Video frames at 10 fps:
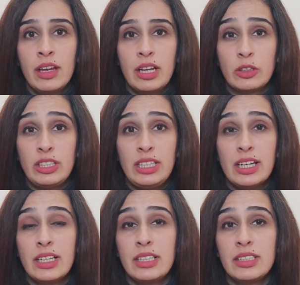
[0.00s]
Now, the
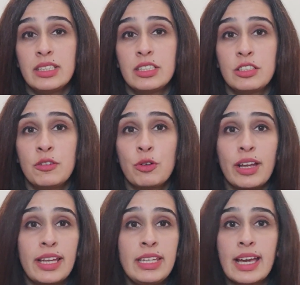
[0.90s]
EIN is necessary for
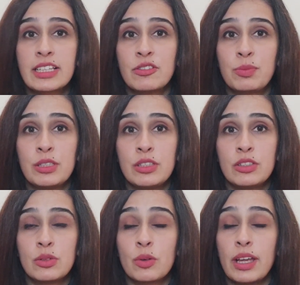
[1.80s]
any active
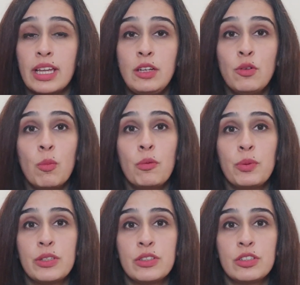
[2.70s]
business or any form of
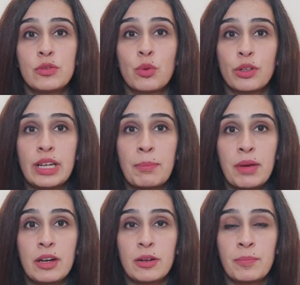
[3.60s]
businesses for that
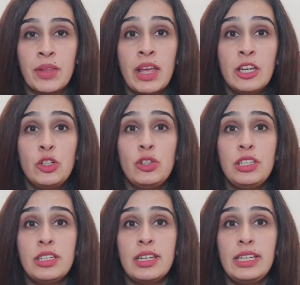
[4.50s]
matter. You
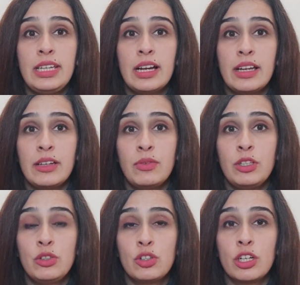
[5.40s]
need an EIN when
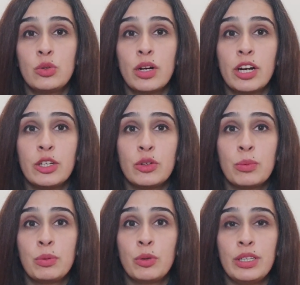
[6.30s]
you start to hire your
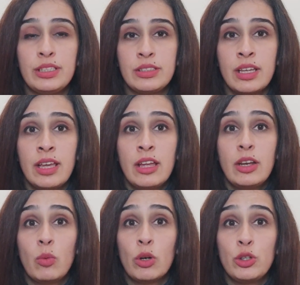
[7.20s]
employees.
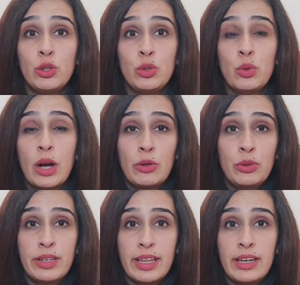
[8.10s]
Now, what do you do? How do
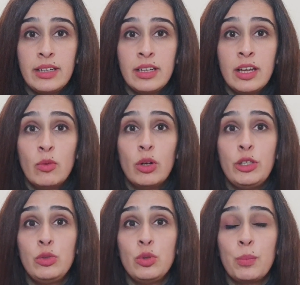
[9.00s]
you get it? Well,
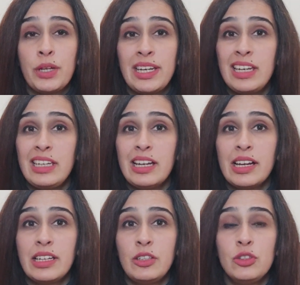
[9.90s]
to obtain an
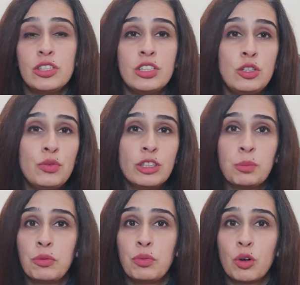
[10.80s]
EIN, you just need to fill
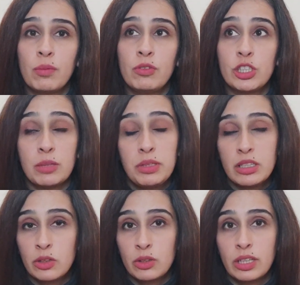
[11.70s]
up a form which can be
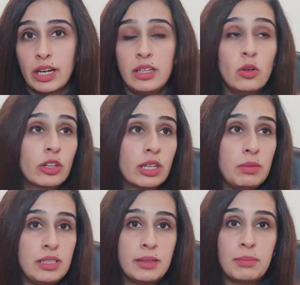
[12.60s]
done online or can
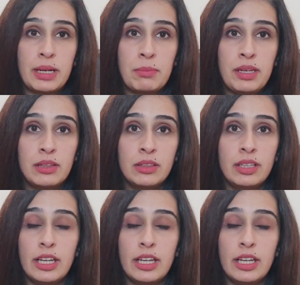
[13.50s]
be done by mail,